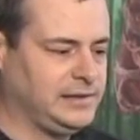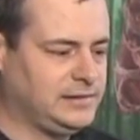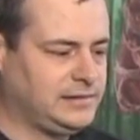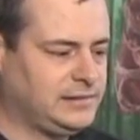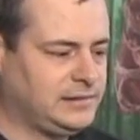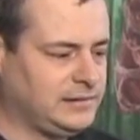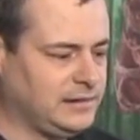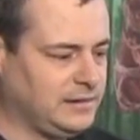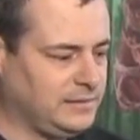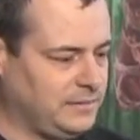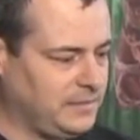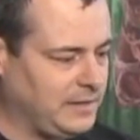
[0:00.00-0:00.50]

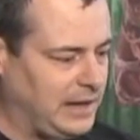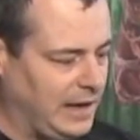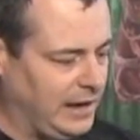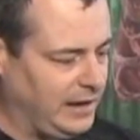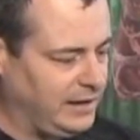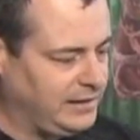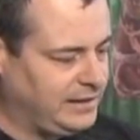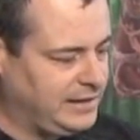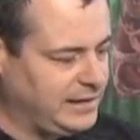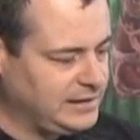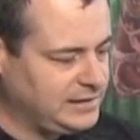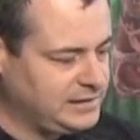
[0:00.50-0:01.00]
some
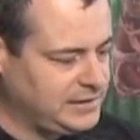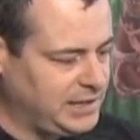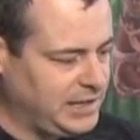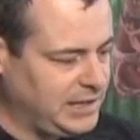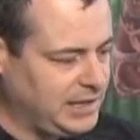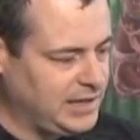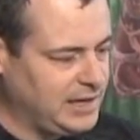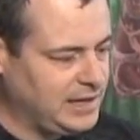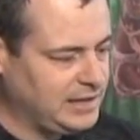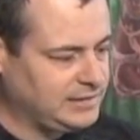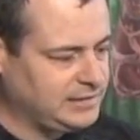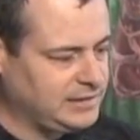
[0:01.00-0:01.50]
like
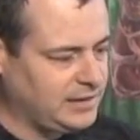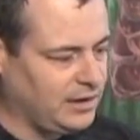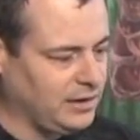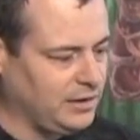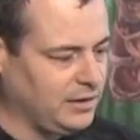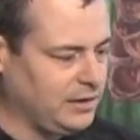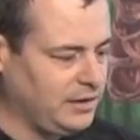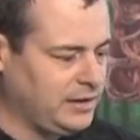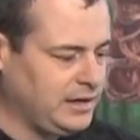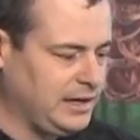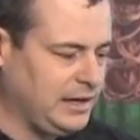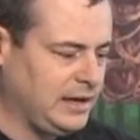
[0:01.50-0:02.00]
Disney-esque
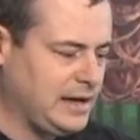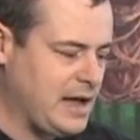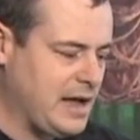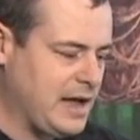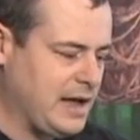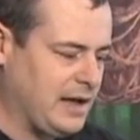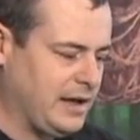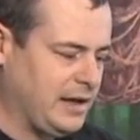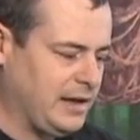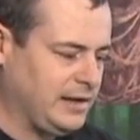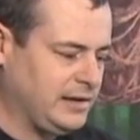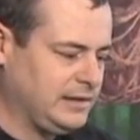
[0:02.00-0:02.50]
looking
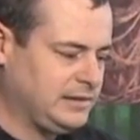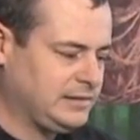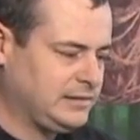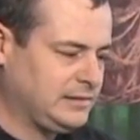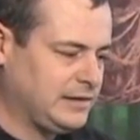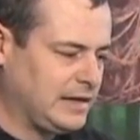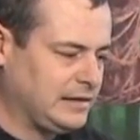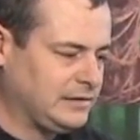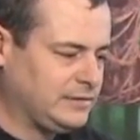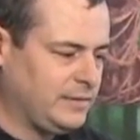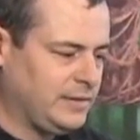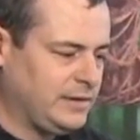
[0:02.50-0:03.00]
eyes.
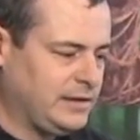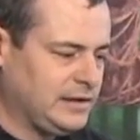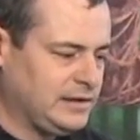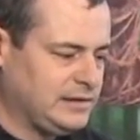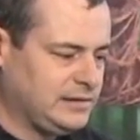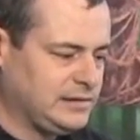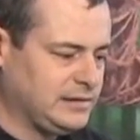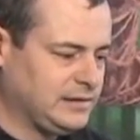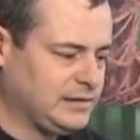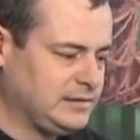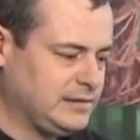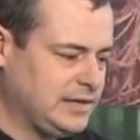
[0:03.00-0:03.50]
That's what
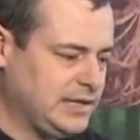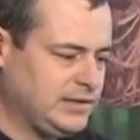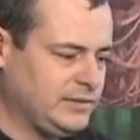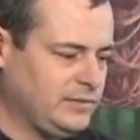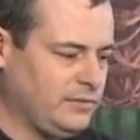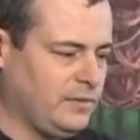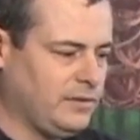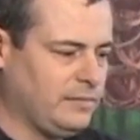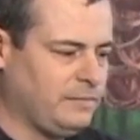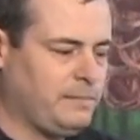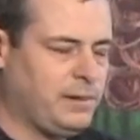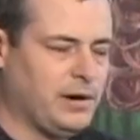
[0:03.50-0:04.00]
this is. These
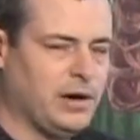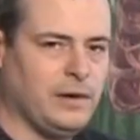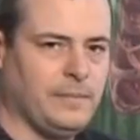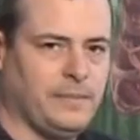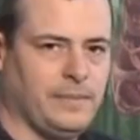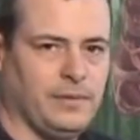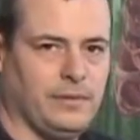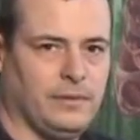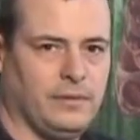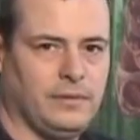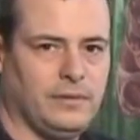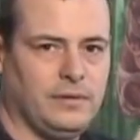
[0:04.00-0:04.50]
were
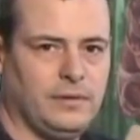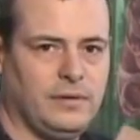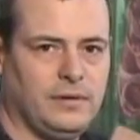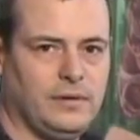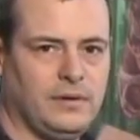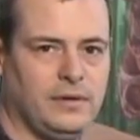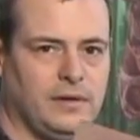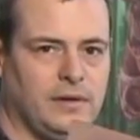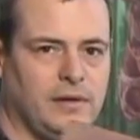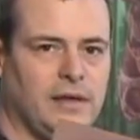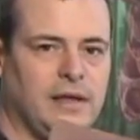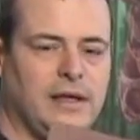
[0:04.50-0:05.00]
purple.
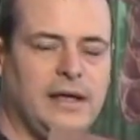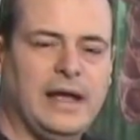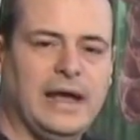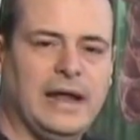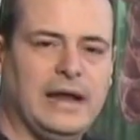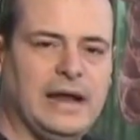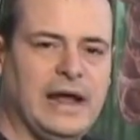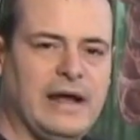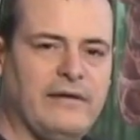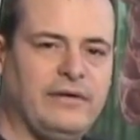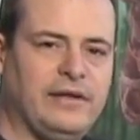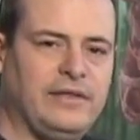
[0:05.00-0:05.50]

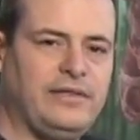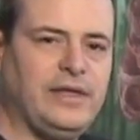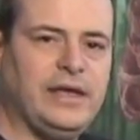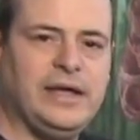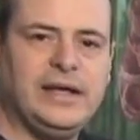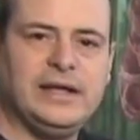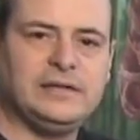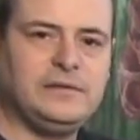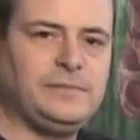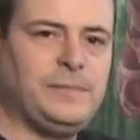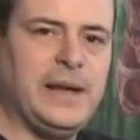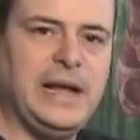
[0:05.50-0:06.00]
And everything
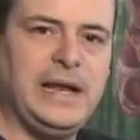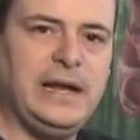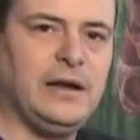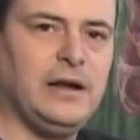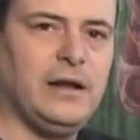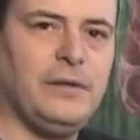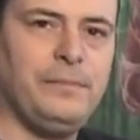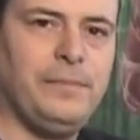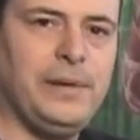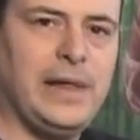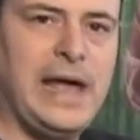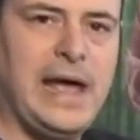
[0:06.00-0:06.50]
gets painted
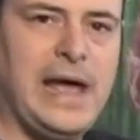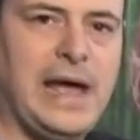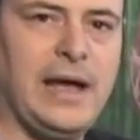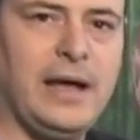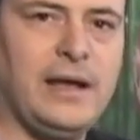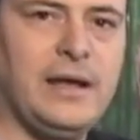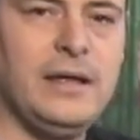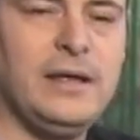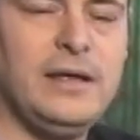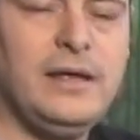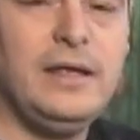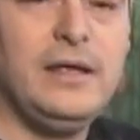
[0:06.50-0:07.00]
on black.